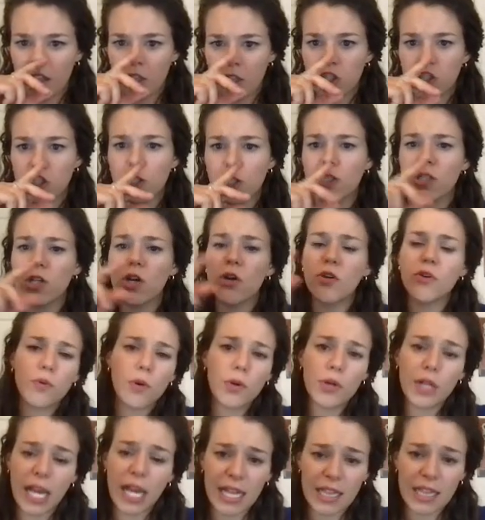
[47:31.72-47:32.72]
She'll go to
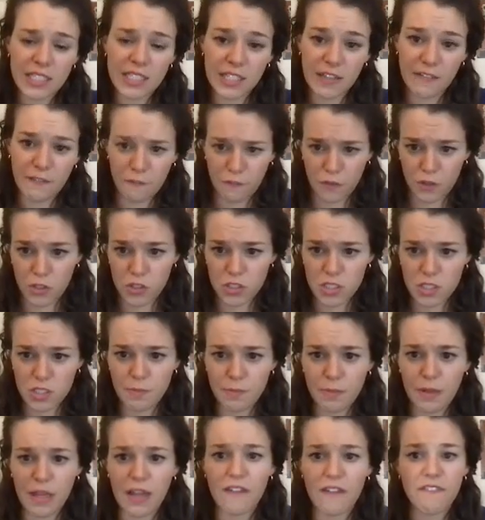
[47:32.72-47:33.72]
Rhode Island at
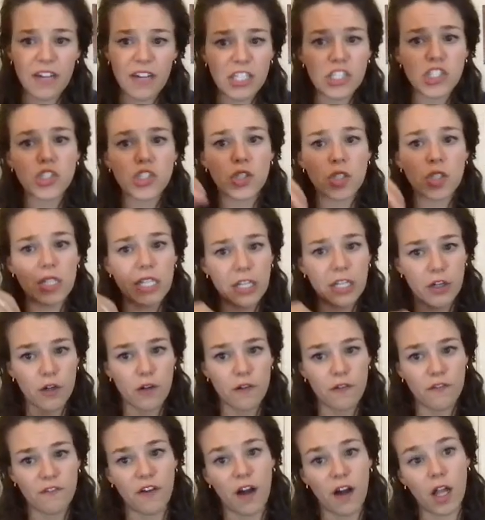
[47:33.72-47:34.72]
first, but eventually
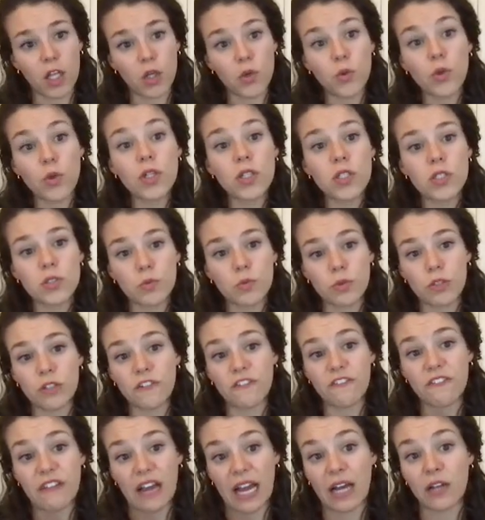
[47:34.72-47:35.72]
her followers will
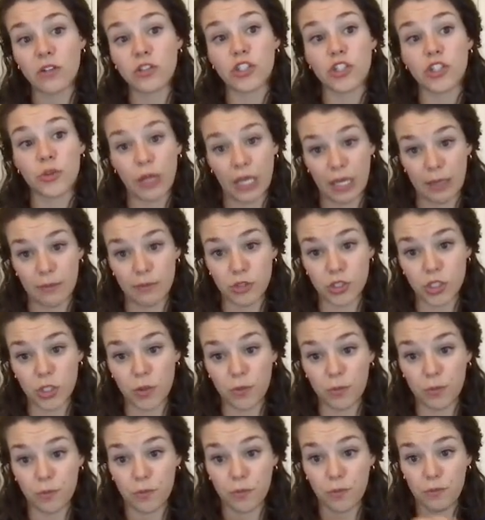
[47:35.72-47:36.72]
found New Hampshire.
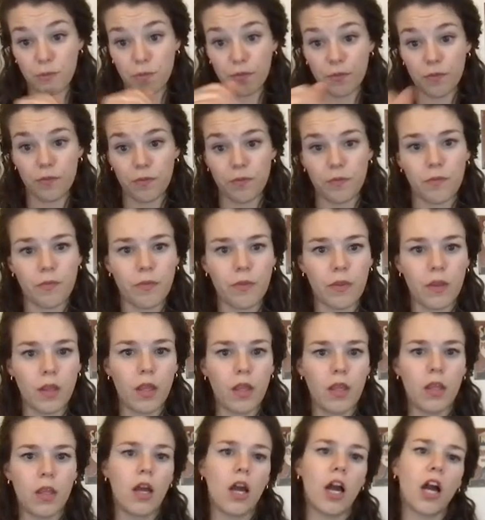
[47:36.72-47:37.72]

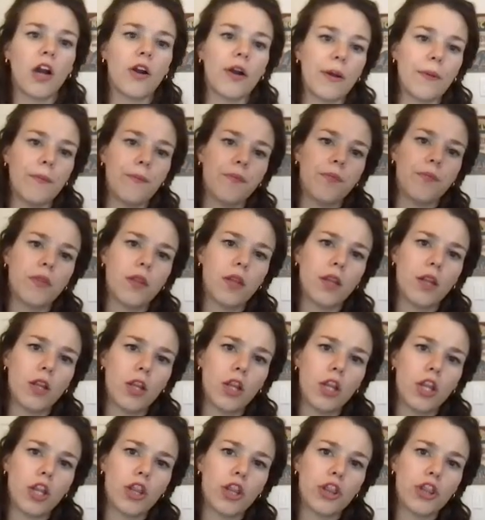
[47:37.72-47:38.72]
All right,
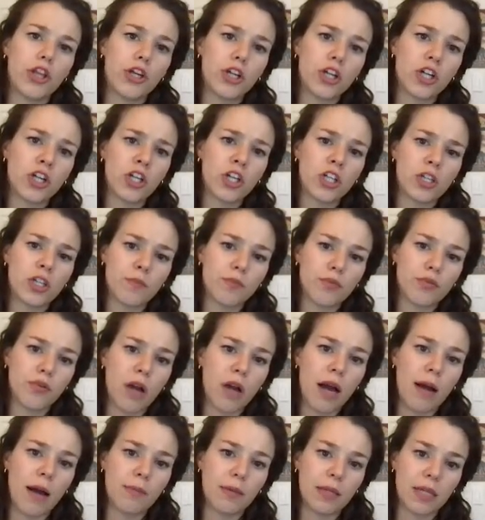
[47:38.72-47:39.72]
third
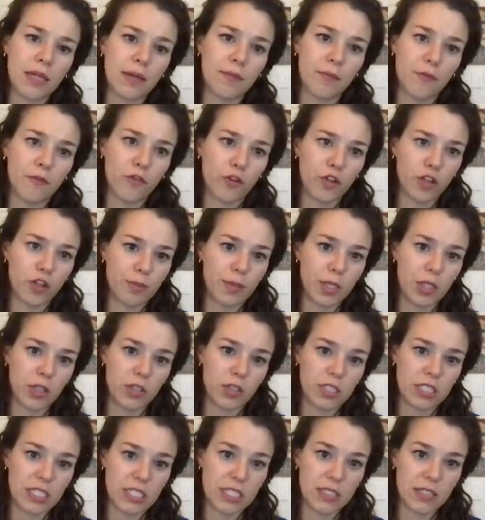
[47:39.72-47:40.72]
problem for the
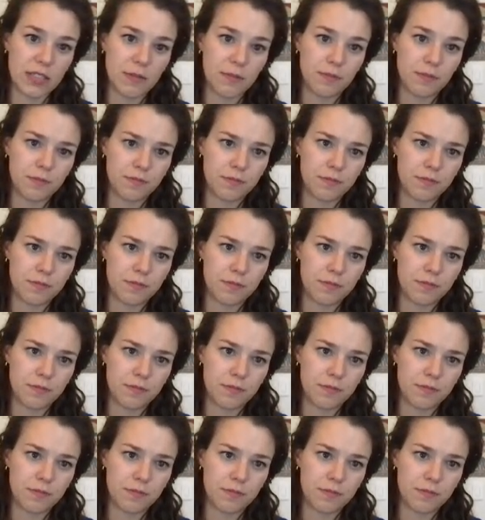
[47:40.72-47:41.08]
Puritans